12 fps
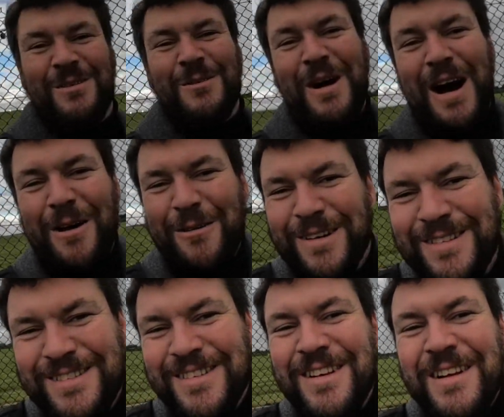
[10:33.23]

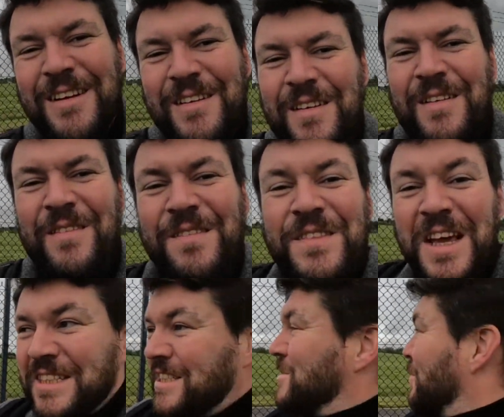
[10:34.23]
Wow.
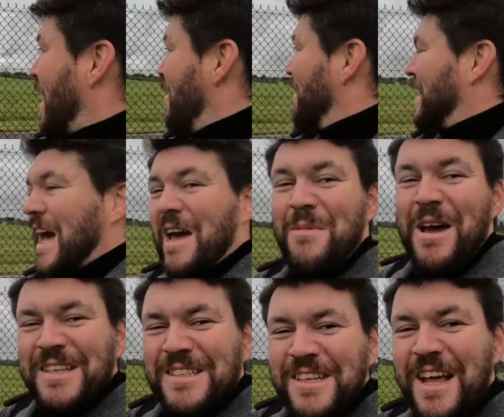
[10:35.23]
This is why we came
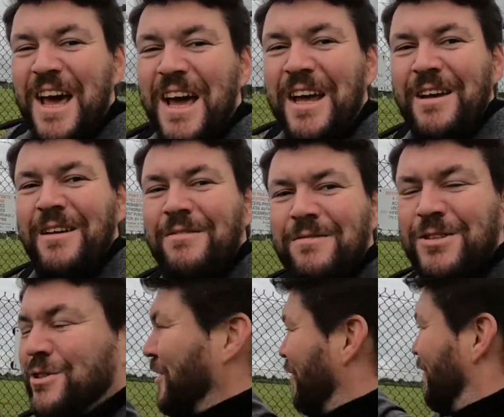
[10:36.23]
here today, for
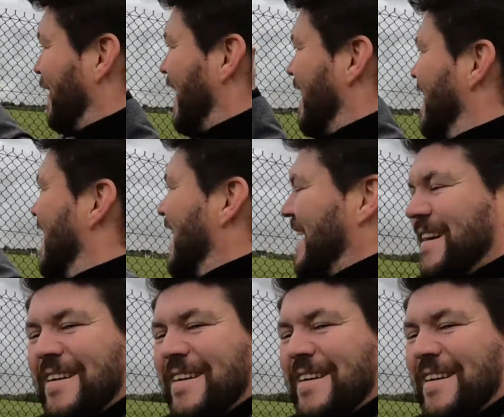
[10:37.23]
stuff like that.